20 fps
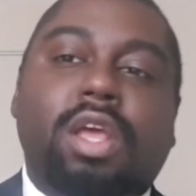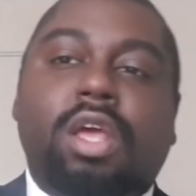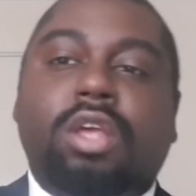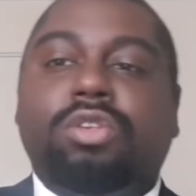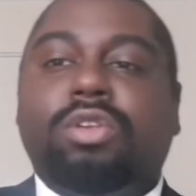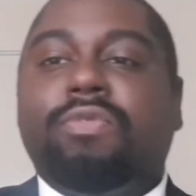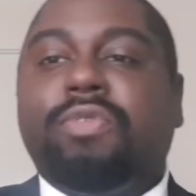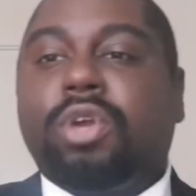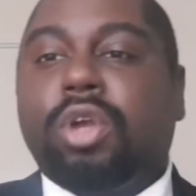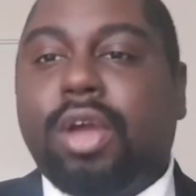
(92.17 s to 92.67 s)

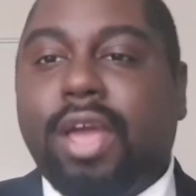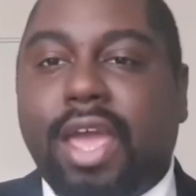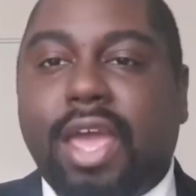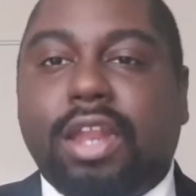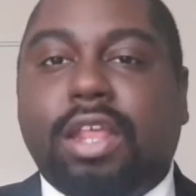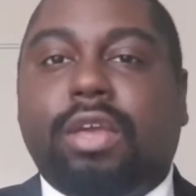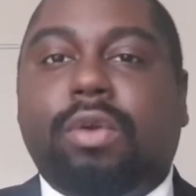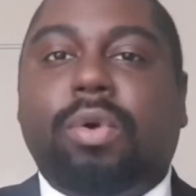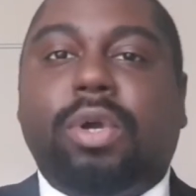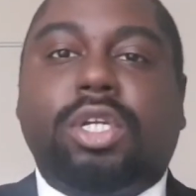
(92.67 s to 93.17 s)
So if you've got
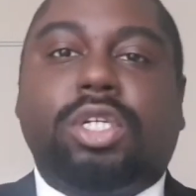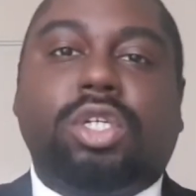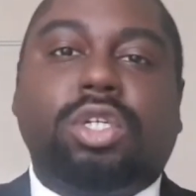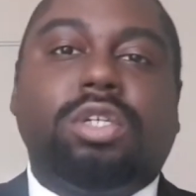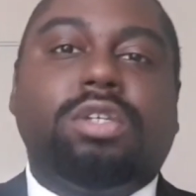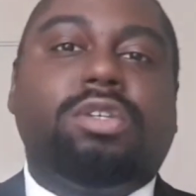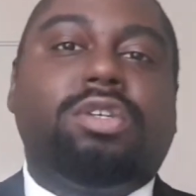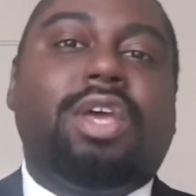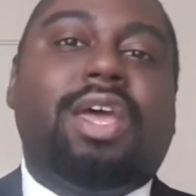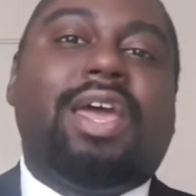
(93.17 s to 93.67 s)
any
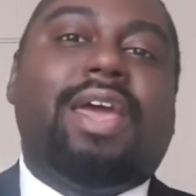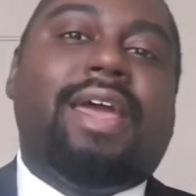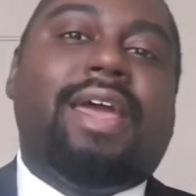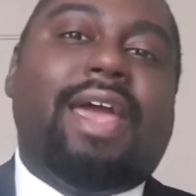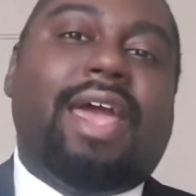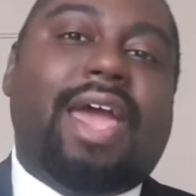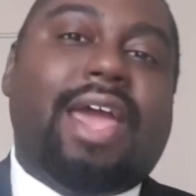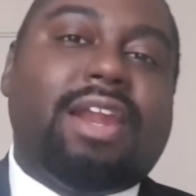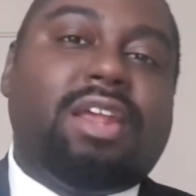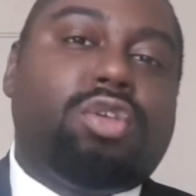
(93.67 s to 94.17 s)
questions,
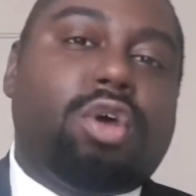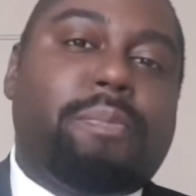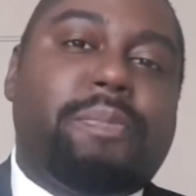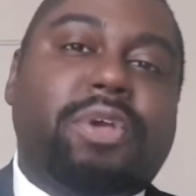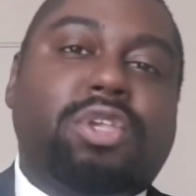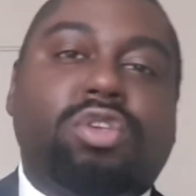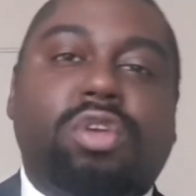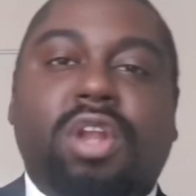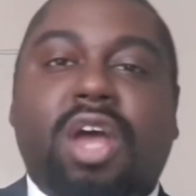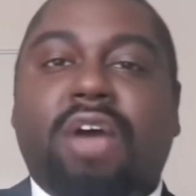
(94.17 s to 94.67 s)
any
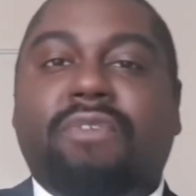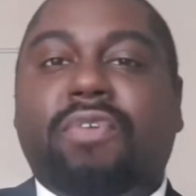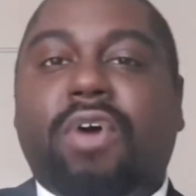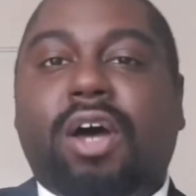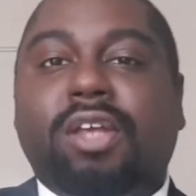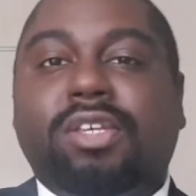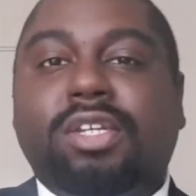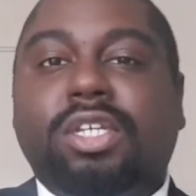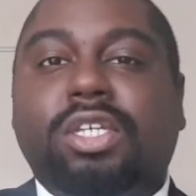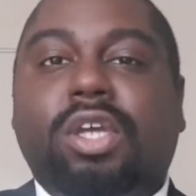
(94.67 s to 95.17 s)
topics you'd like for
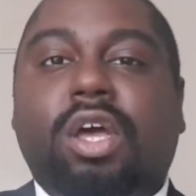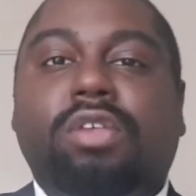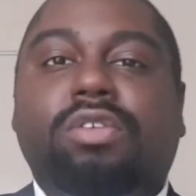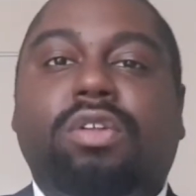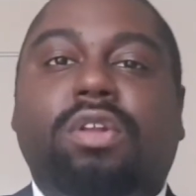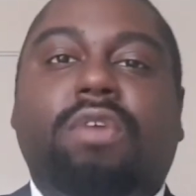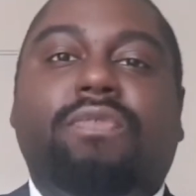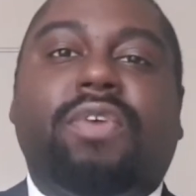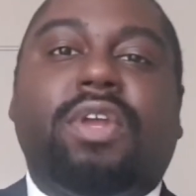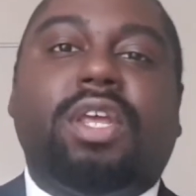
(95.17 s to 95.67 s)
us to discuss
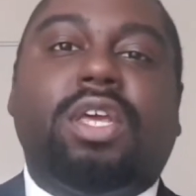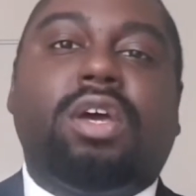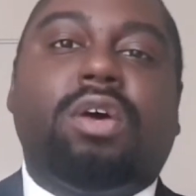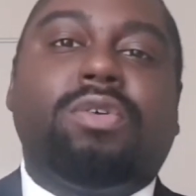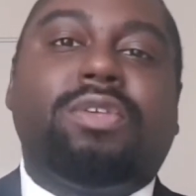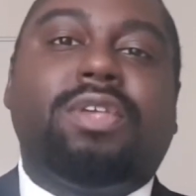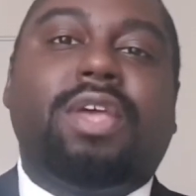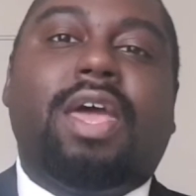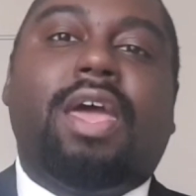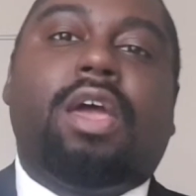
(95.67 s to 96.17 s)
on our
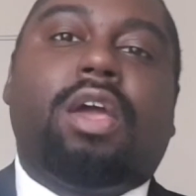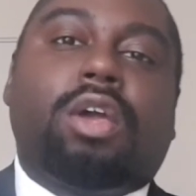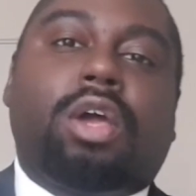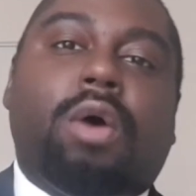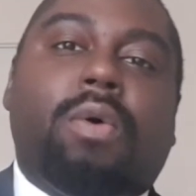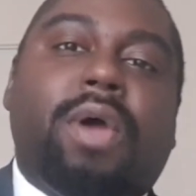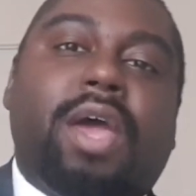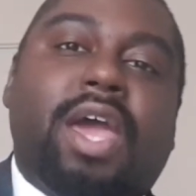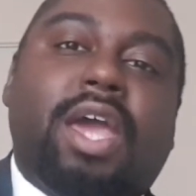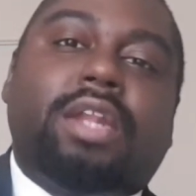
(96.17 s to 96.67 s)
videos,
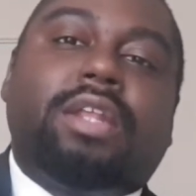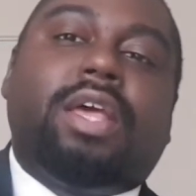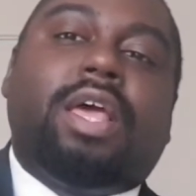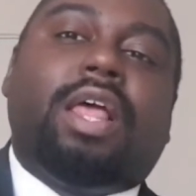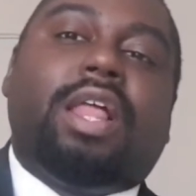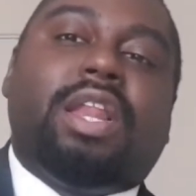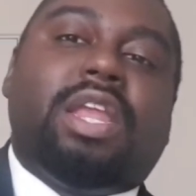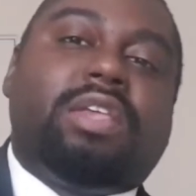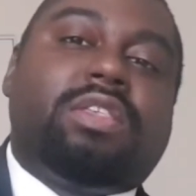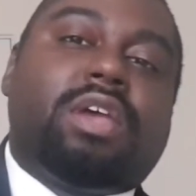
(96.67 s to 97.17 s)
go ahead,
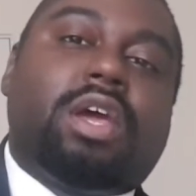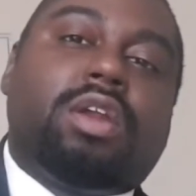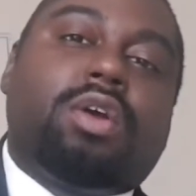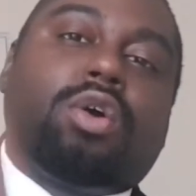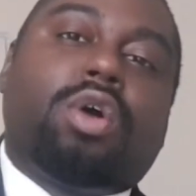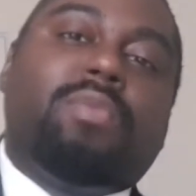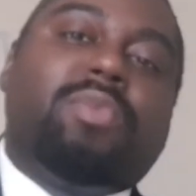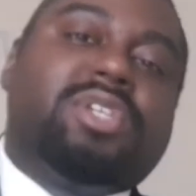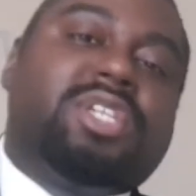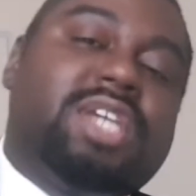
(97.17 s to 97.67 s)
leave that in the
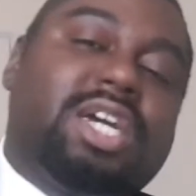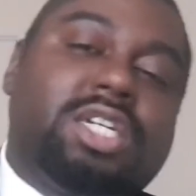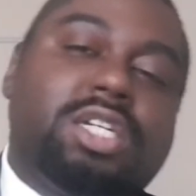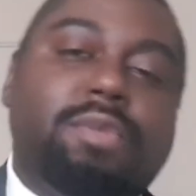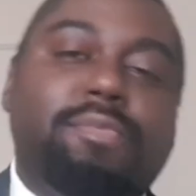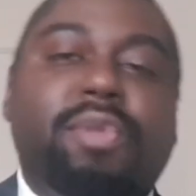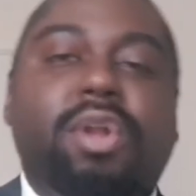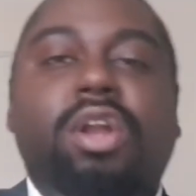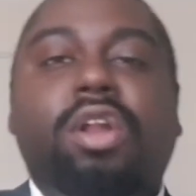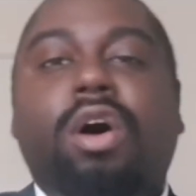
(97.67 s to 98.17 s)
comment
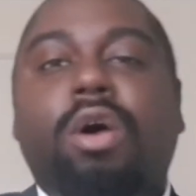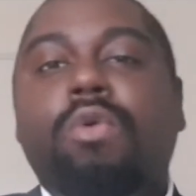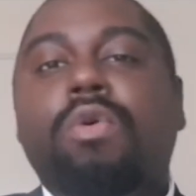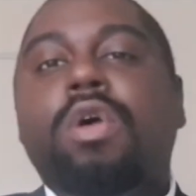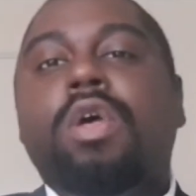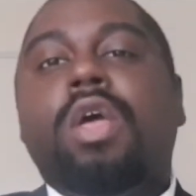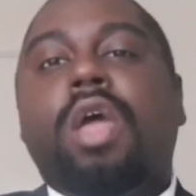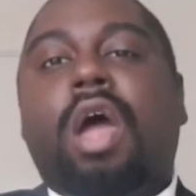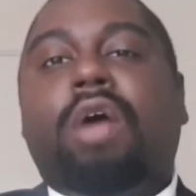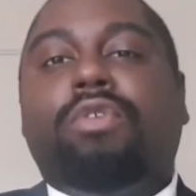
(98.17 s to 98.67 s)
section
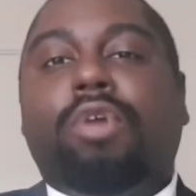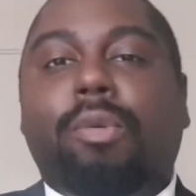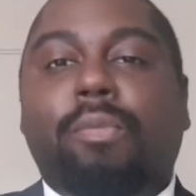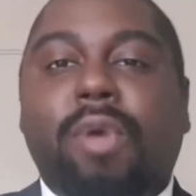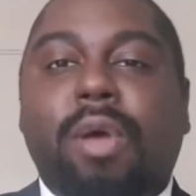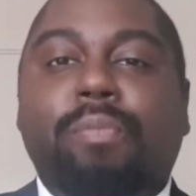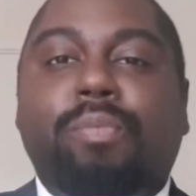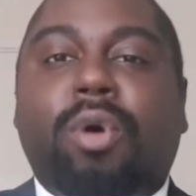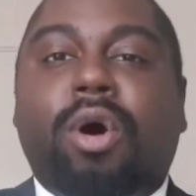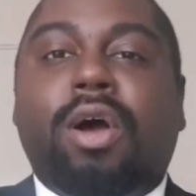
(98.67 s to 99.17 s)
below. And
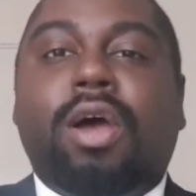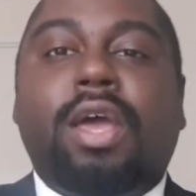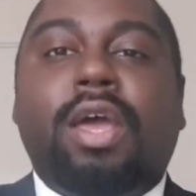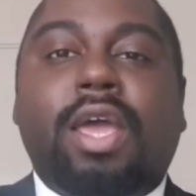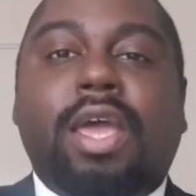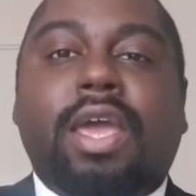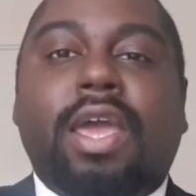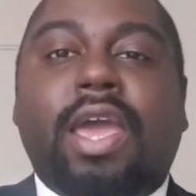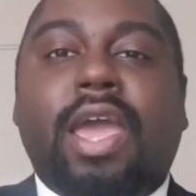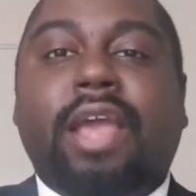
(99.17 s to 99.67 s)
remember,
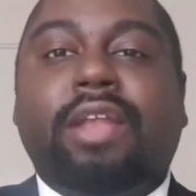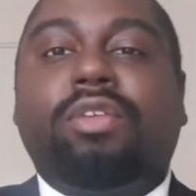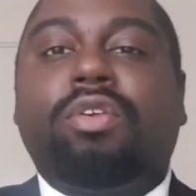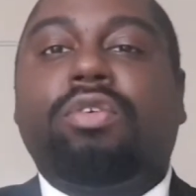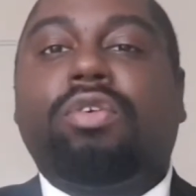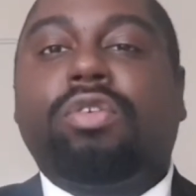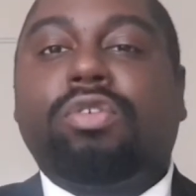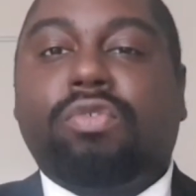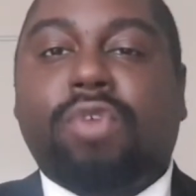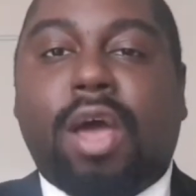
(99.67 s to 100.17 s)
hit the
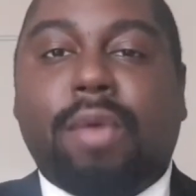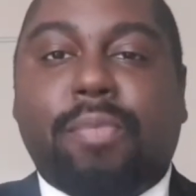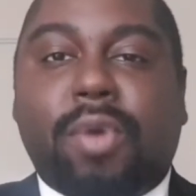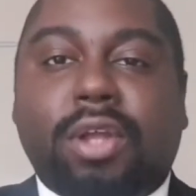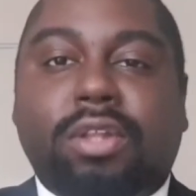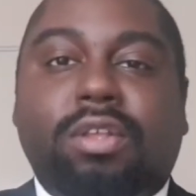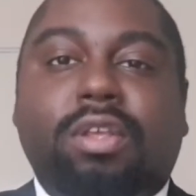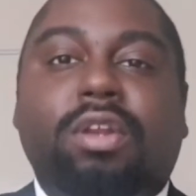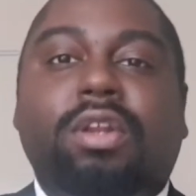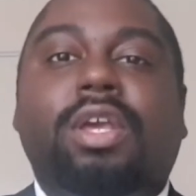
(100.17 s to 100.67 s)
subscribe
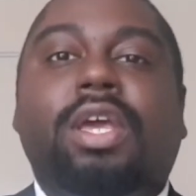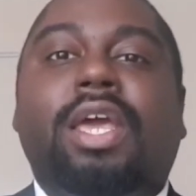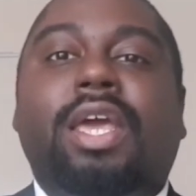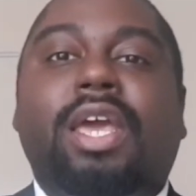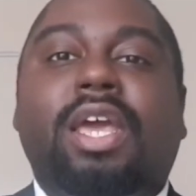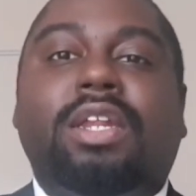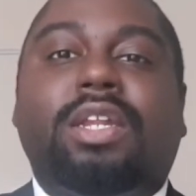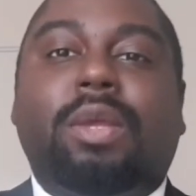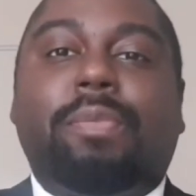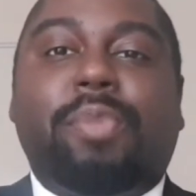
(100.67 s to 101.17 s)
button,
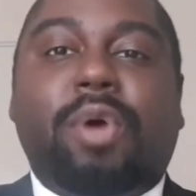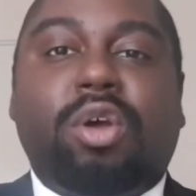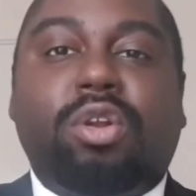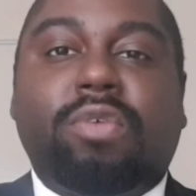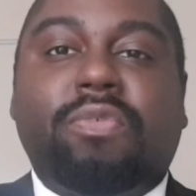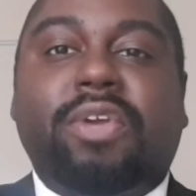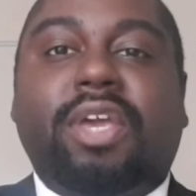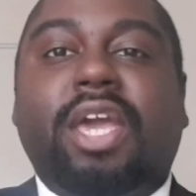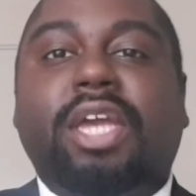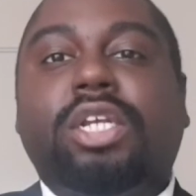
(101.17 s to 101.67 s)
hit the bell
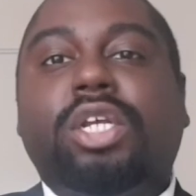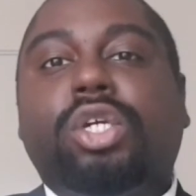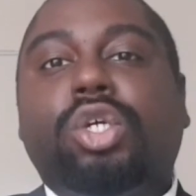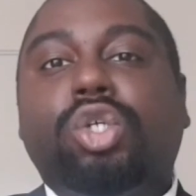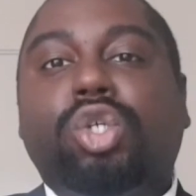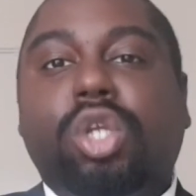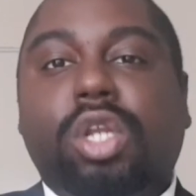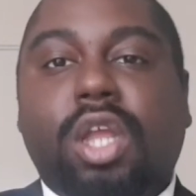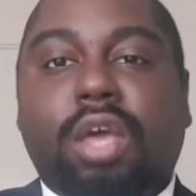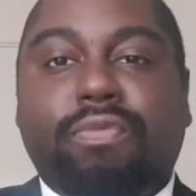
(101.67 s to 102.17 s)
notification,
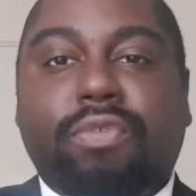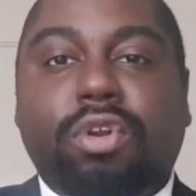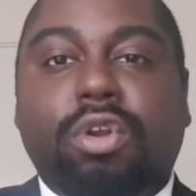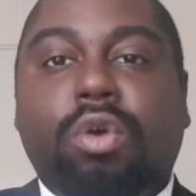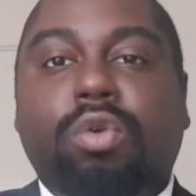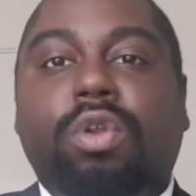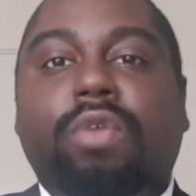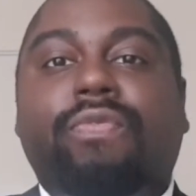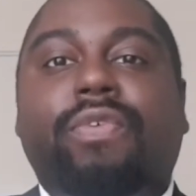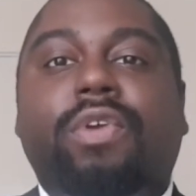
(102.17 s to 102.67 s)
because you never
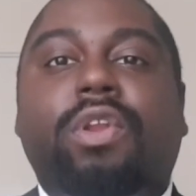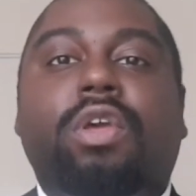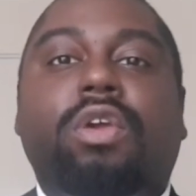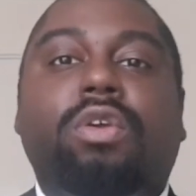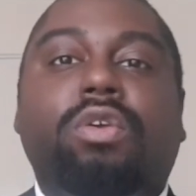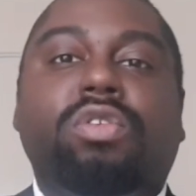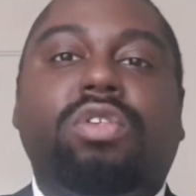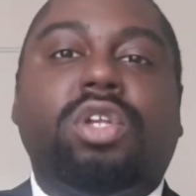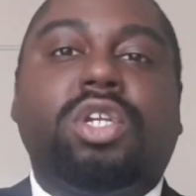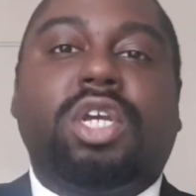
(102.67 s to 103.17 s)
know, the video
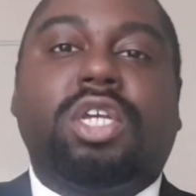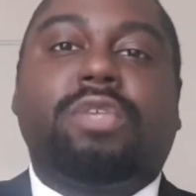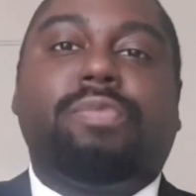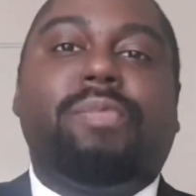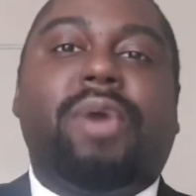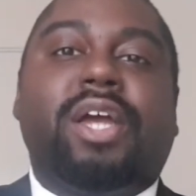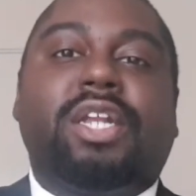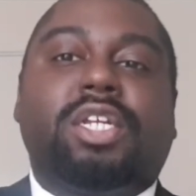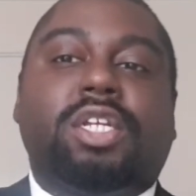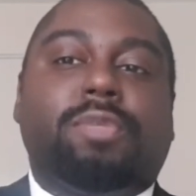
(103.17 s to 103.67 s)
you suggest
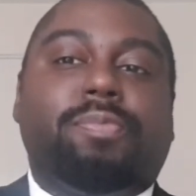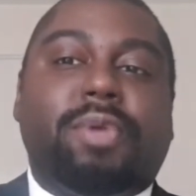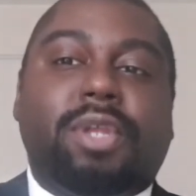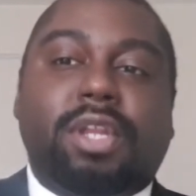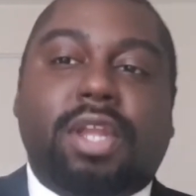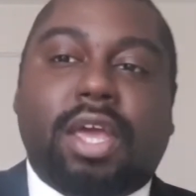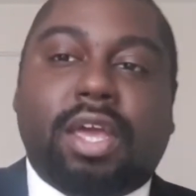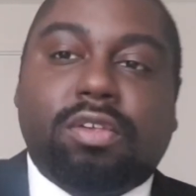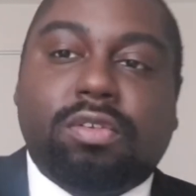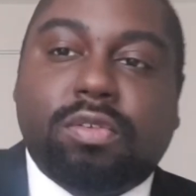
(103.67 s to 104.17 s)
might just be
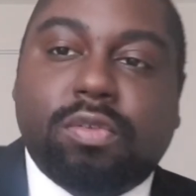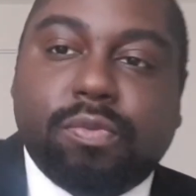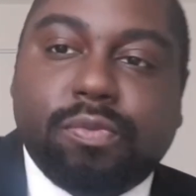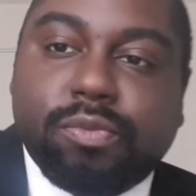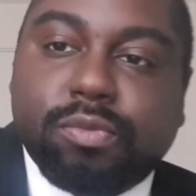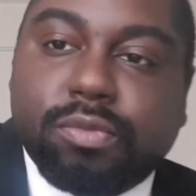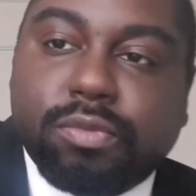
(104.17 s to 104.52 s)
next.